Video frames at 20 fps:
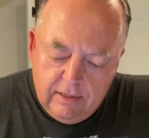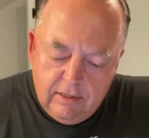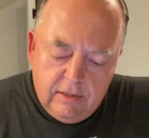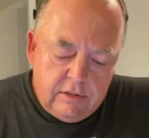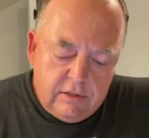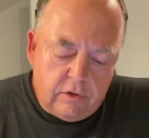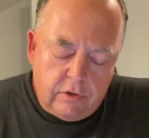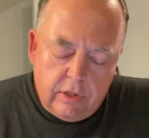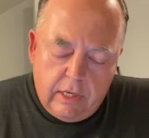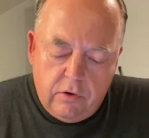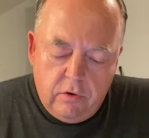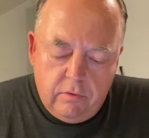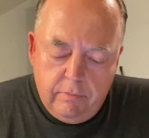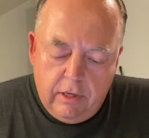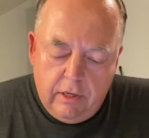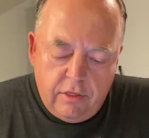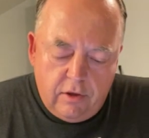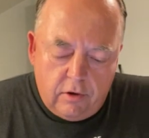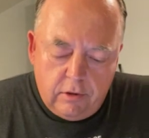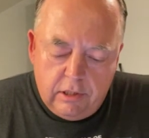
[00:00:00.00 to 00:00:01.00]
So that would
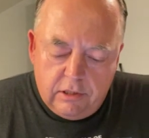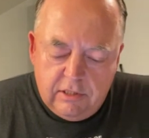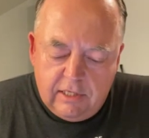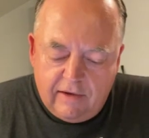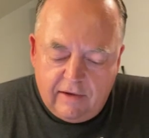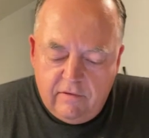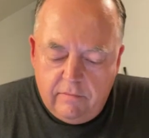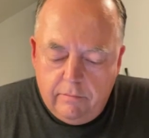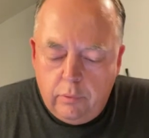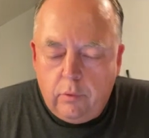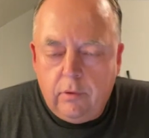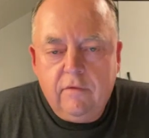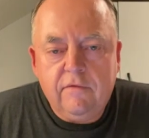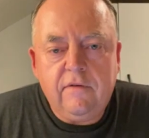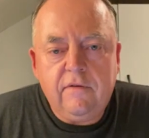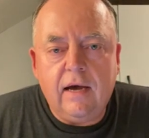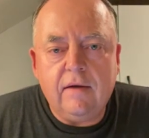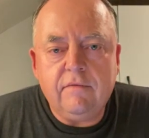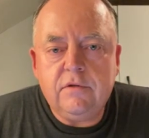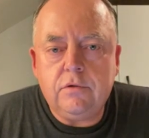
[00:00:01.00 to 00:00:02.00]
be
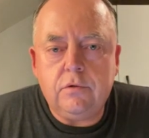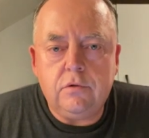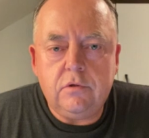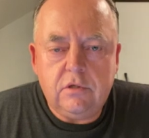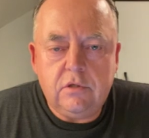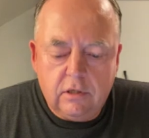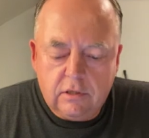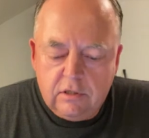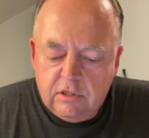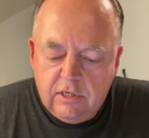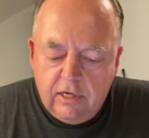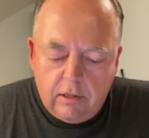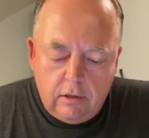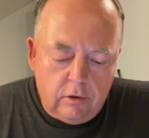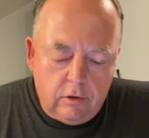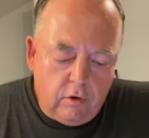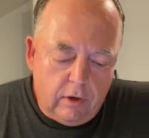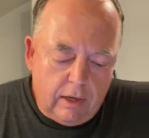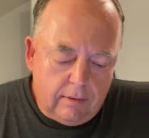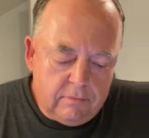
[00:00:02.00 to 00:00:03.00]
37.526
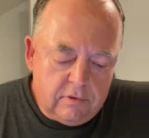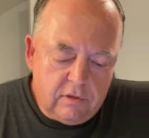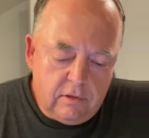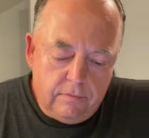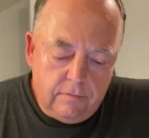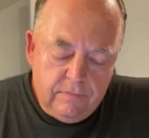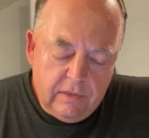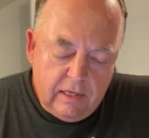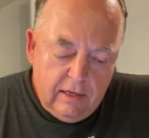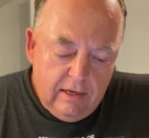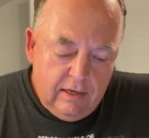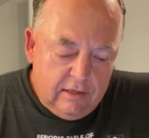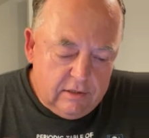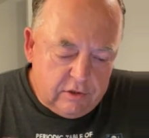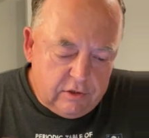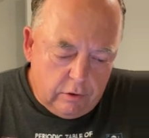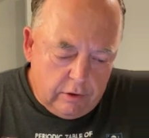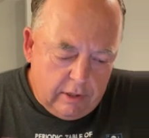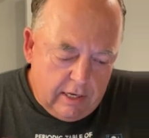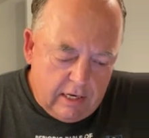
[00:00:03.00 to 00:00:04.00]
kilograms.
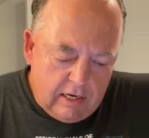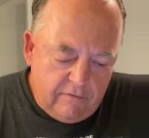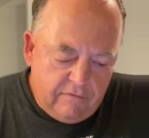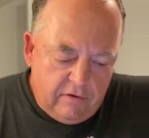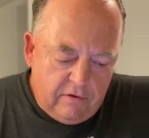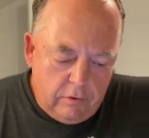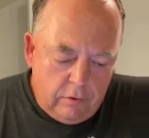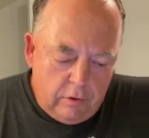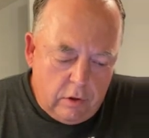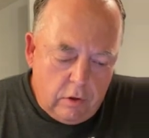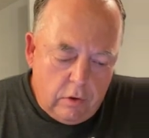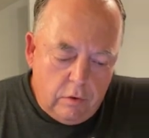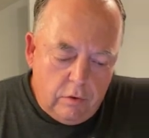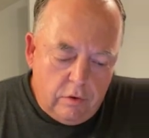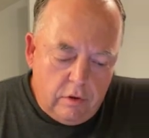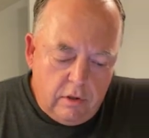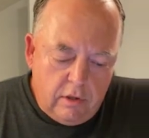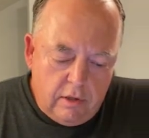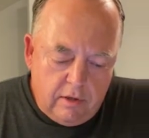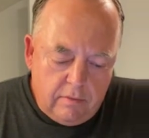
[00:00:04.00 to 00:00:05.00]
So again, if you know
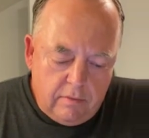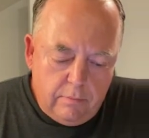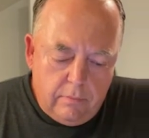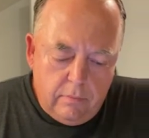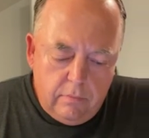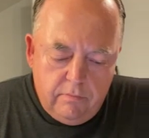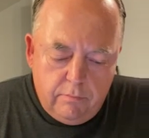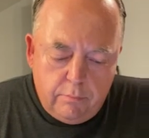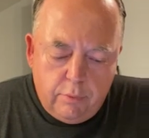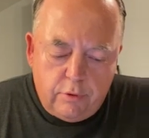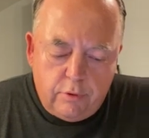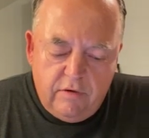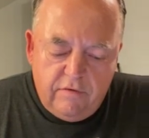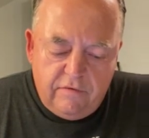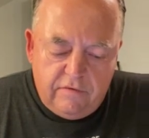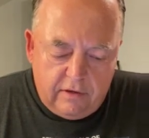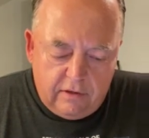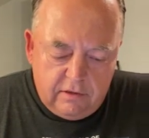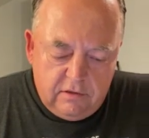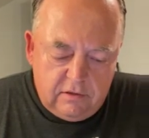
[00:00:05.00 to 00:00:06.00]
the
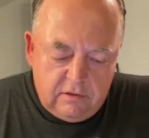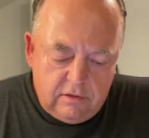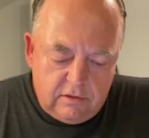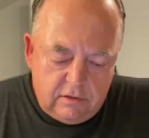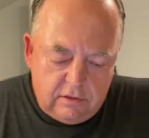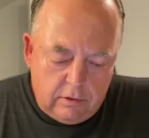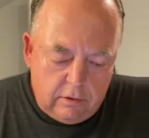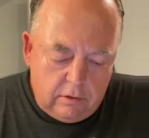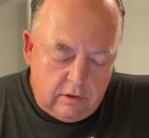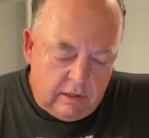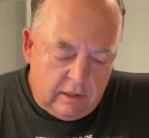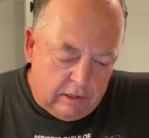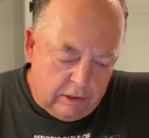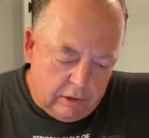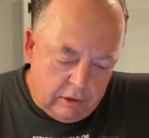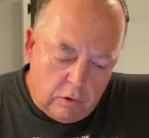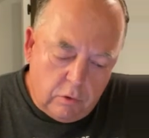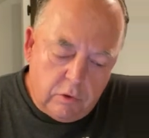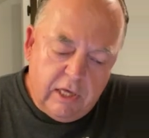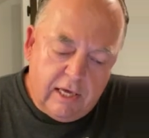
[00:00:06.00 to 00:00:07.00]
prefix, and you
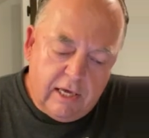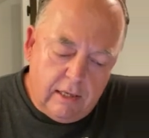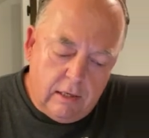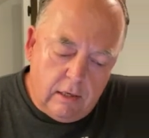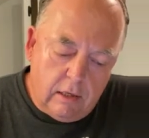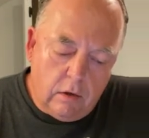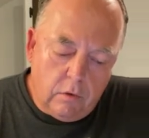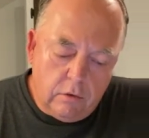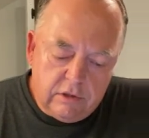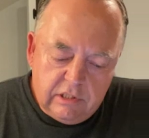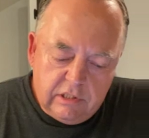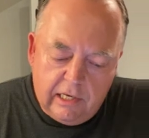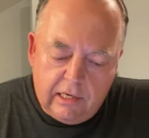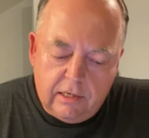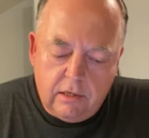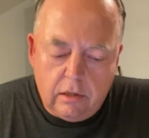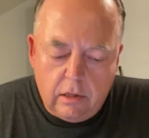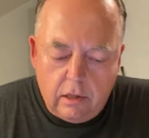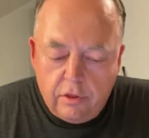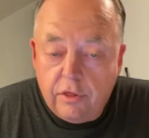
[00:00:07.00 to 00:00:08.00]
know kilo is 10
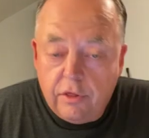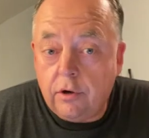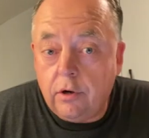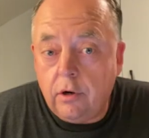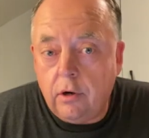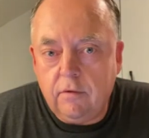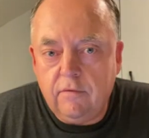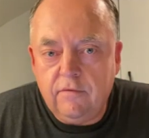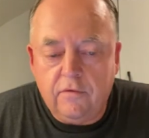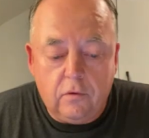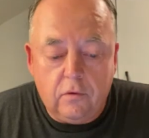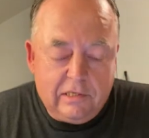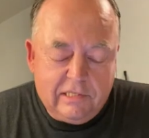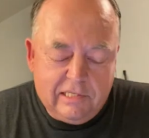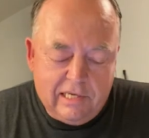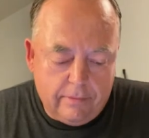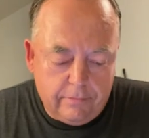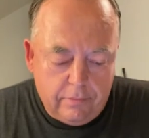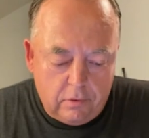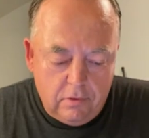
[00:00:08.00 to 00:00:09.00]
to the third, for
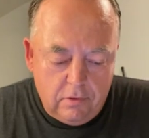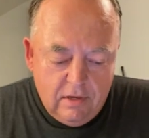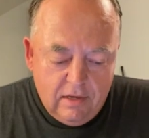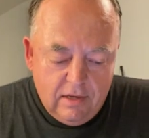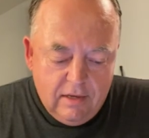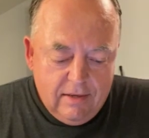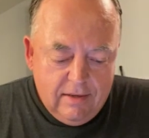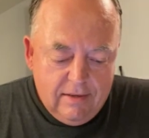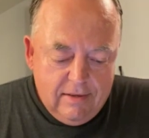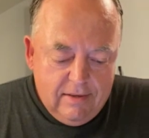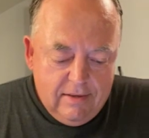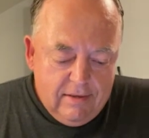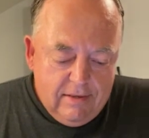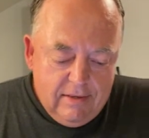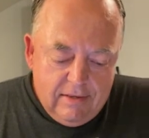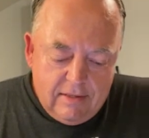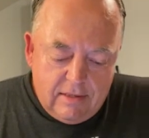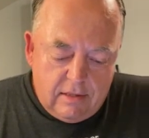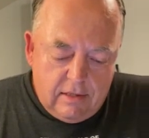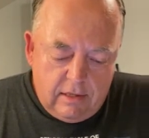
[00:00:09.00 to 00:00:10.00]
example,
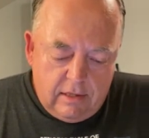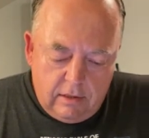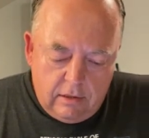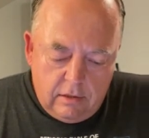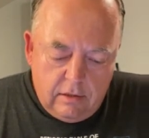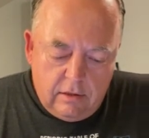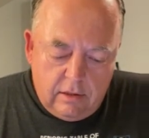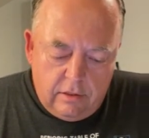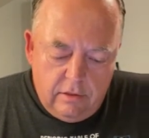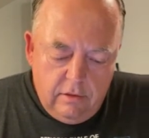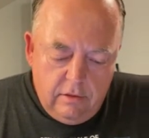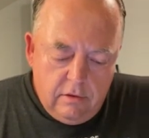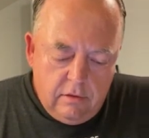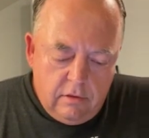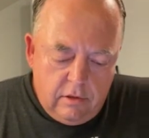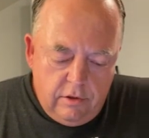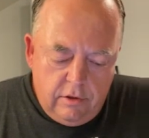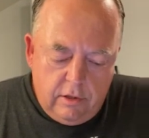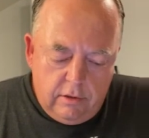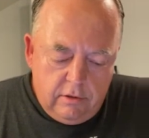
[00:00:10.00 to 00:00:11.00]
then
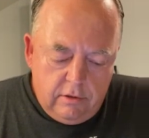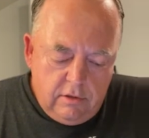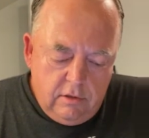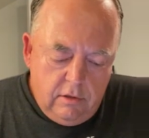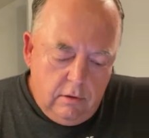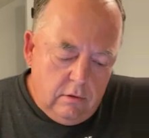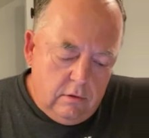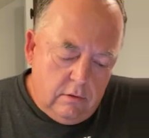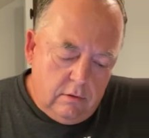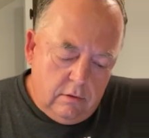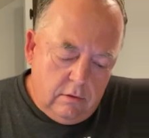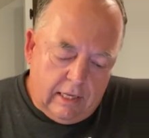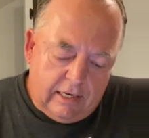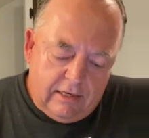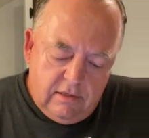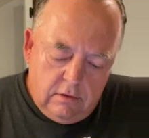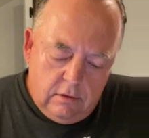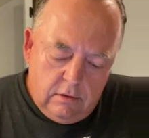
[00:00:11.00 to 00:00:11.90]
that